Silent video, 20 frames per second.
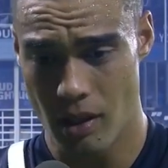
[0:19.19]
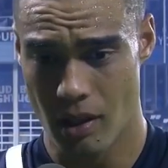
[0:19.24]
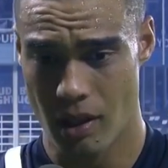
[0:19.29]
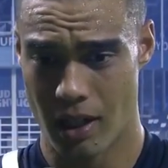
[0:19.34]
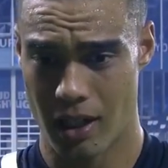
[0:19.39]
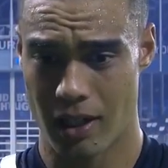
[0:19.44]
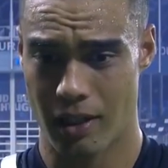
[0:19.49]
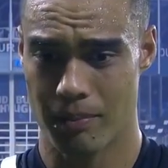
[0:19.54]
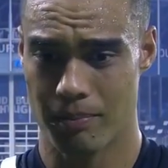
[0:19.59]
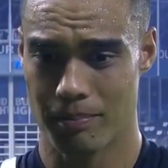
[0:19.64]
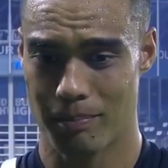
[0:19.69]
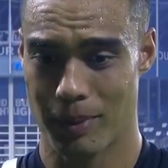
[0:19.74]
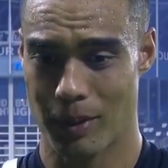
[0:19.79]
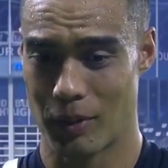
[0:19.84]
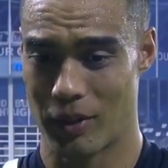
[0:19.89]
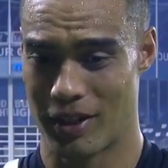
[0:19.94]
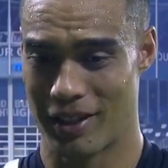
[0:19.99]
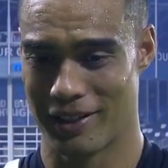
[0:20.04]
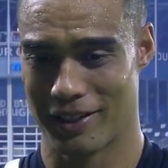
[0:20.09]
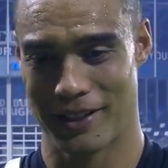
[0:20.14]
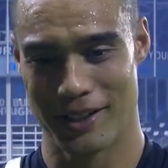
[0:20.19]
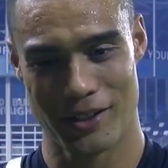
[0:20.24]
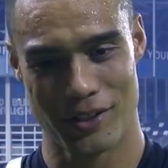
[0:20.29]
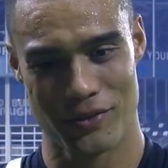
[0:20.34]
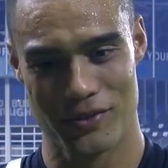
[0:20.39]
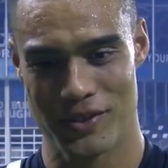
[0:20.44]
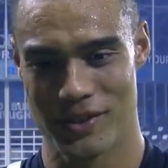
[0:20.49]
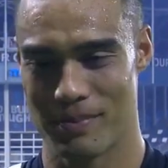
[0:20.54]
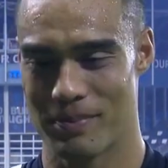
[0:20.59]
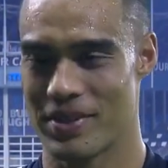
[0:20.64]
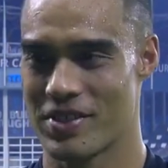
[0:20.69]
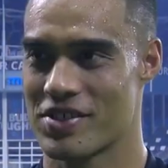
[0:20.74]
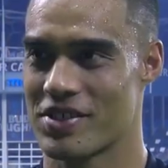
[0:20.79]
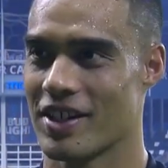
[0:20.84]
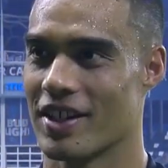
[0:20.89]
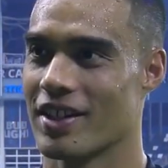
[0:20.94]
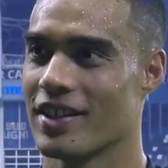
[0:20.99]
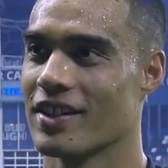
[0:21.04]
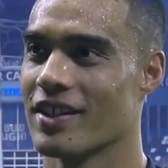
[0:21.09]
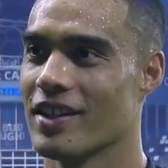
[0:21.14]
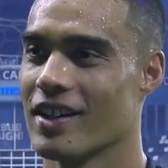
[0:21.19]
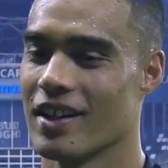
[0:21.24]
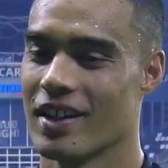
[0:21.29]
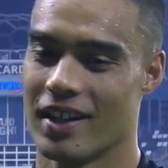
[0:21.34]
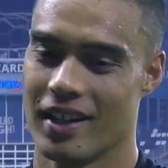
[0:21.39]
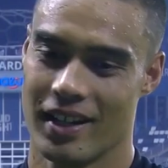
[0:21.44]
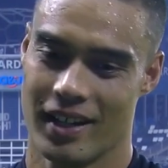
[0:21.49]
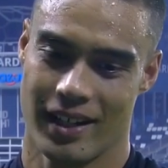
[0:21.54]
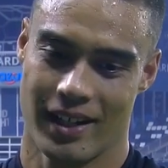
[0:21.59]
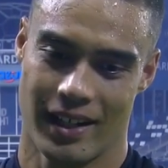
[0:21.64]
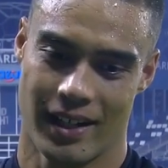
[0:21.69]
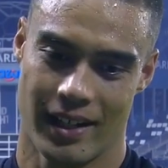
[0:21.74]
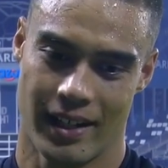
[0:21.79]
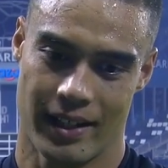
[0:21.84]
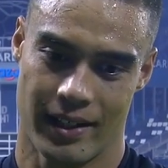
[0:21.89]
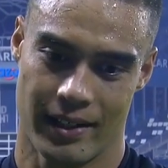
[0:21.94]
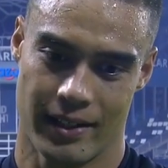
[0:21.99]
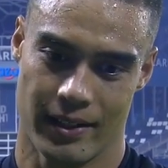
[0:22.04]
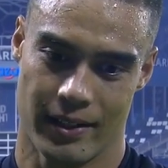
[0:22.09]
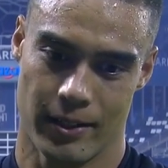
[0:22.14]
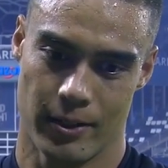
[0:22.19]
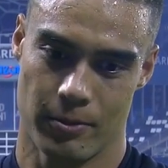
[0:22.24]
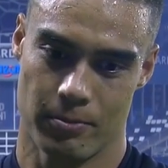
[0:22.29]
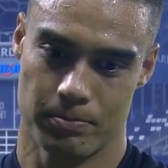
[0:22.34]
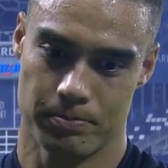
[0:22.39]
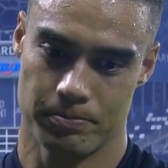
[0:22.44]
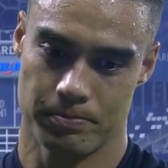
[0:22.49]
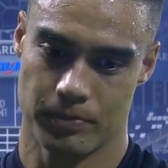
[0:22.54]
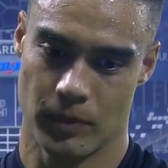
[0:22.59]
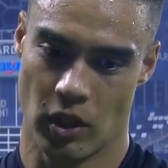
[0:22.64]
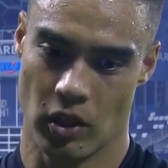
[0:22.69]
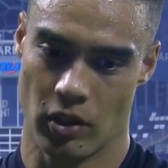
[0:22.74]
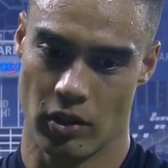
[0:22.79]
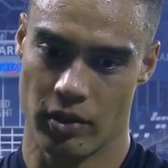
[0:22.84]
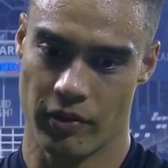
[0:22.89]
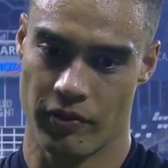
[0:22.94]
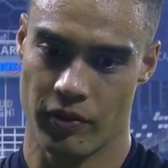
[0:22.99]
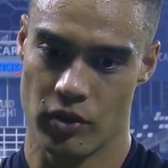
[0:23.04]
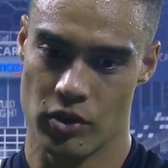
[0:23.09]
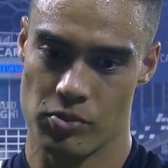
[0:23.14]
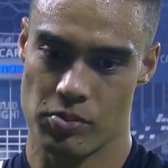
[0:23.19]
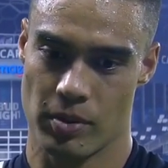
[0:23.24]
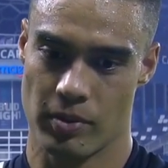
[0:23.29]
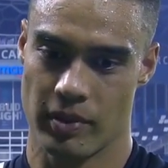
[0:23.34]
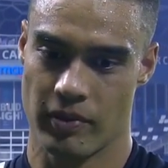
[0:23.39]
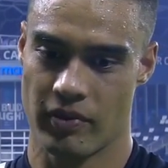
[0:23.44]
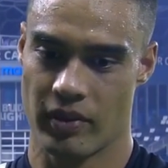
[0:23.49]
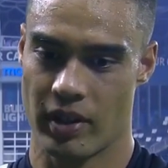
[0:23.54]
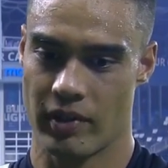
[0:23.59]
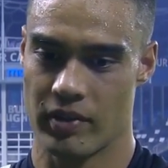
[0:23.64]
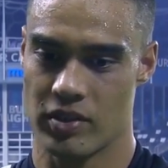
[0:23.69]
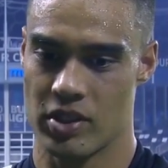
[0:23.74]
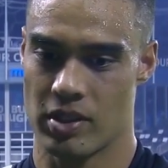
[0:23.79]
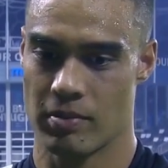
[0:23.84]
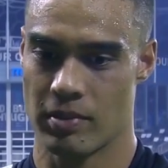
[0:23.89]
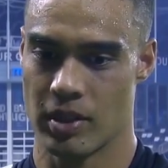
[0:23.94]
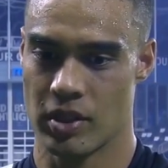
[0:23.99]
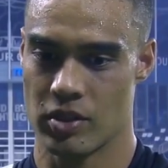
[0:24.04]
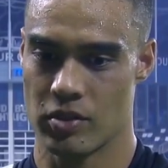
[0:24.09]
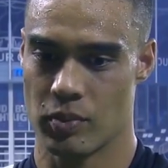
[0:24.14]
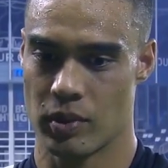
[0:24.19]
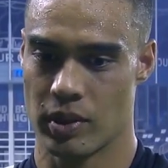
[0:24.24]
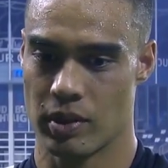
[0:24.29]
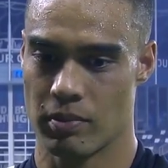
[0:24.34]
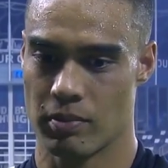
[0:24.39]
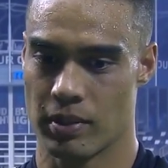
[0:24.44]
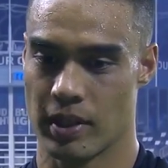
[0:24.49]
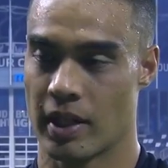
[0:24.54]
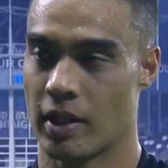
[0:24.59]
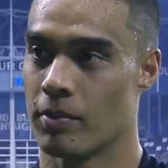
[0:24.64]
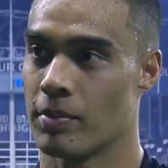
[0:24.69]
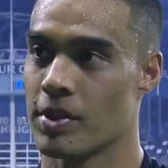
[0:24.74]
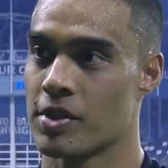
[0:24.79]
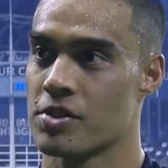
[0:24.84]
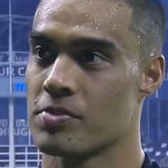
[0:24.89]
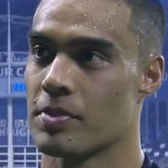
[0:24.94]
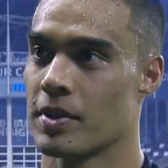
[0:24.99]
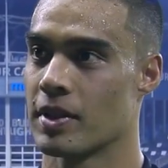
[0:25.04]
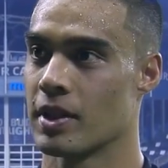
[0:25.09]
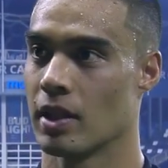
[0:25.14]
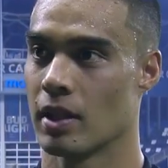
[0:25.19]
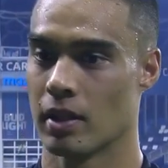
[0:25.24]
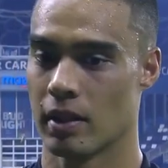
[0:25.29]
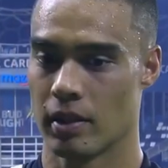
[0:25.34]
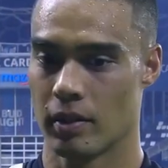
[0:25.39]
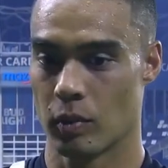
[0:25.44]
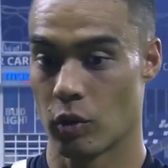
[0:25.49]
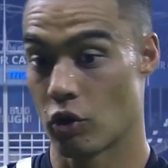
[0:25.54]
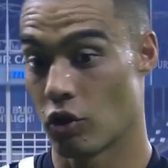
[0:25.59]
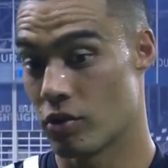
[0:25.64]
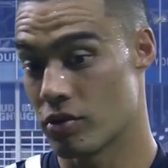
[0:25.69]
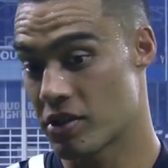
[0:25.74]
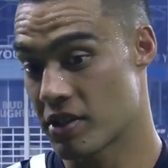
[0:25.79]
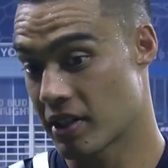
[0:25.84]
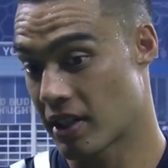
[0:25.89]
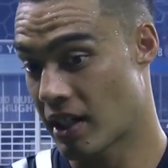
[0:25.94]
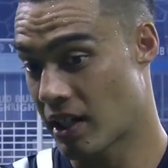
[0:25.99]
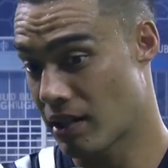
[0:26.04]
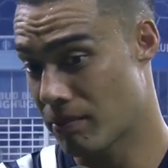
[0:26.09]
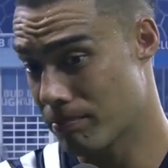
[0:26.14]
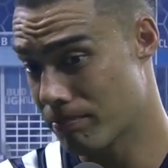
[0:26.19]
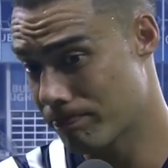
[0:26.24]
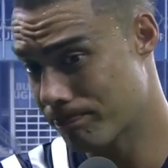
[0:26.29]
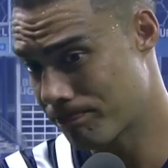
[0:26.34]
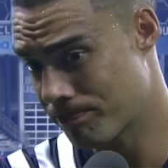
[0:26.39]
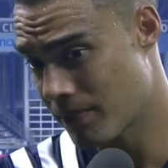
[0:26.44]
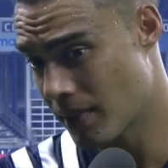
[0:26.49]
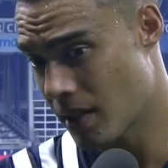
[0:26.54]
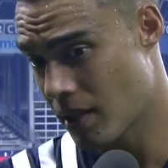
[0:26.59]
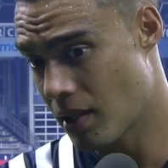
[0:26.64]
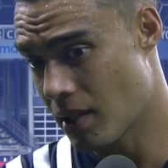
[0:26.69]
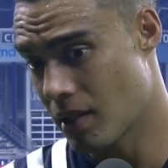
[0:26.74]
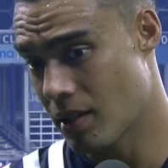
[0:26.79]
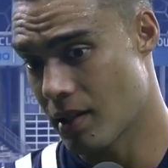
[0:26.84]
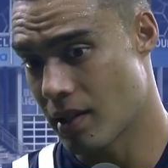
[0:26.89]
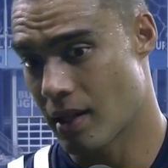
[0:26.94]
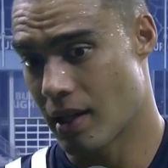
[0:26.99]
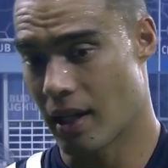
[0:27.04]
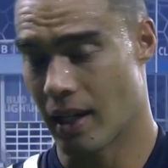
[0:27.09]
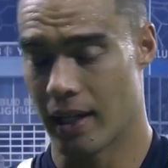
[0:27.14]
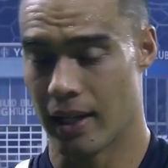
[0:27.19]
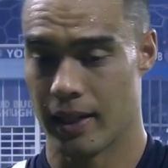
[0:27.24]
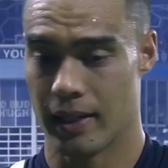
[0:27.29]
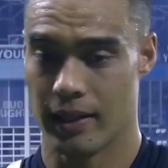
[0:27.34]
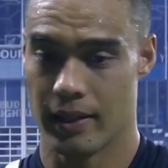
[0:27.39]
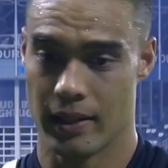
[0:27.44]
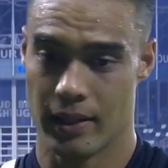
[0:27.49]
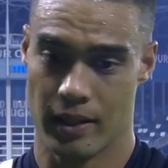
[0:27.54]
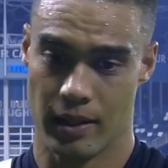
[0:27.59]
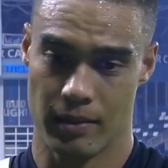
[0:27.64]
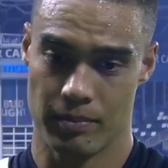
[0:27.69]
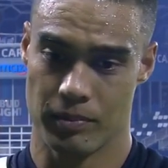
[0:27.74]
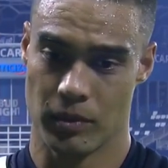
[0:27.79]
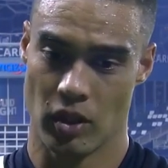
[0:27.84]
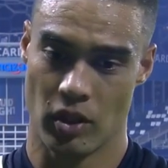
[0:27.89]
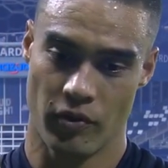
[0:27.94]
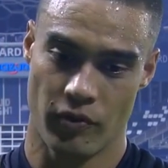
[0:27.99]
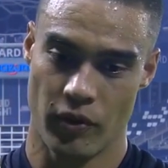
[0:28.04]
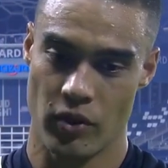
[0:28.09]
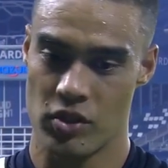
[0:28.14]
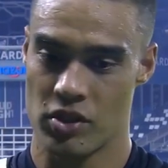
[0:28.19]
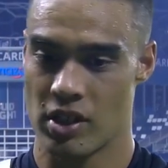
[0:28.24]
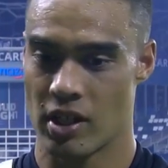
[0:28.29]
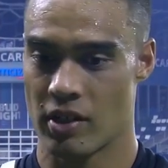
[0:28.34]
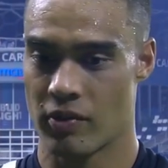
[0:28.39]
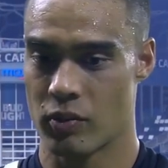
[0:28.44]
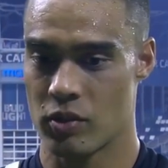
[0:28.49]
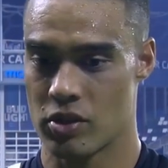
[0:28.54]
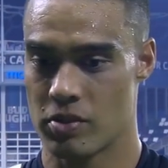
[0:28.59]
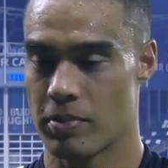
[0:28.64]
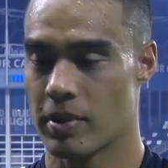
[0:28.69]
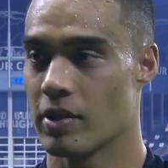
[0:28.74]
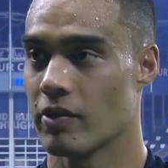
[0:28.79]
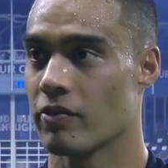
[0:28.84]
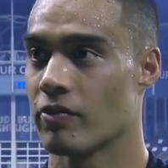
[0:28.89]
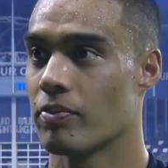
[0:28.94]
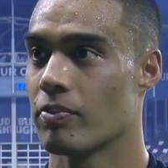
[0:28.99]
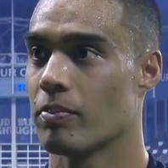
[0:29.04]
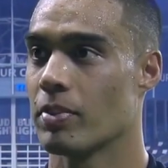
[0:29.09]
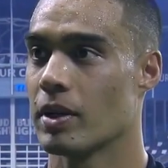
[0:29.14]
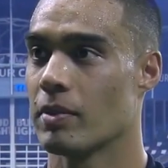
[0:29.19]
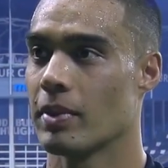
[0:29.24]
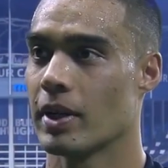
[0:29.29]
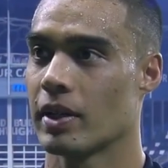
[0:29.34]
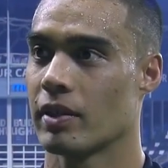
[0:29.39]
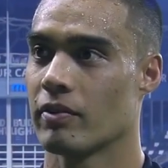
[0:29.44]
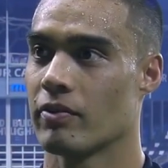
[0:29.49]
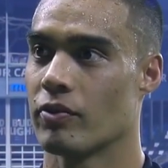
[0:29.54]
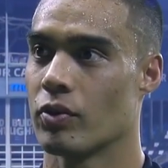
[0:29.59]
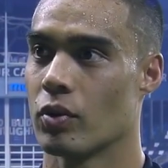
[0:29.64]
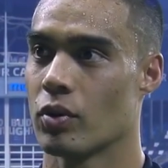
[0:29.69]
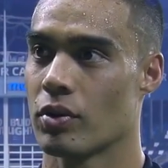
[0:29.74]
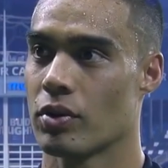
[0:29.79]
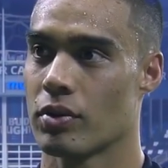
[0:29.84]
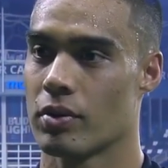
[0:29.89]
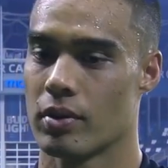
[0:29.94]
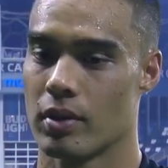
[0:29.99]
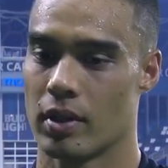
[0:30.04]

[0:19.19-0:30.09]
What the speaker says: But we didn't get off to the best start. And, you know, the first probably 5 or 10 minutes, we didn't play our best. But then we grew into the game. And, you know, first half was a bit of back and forth.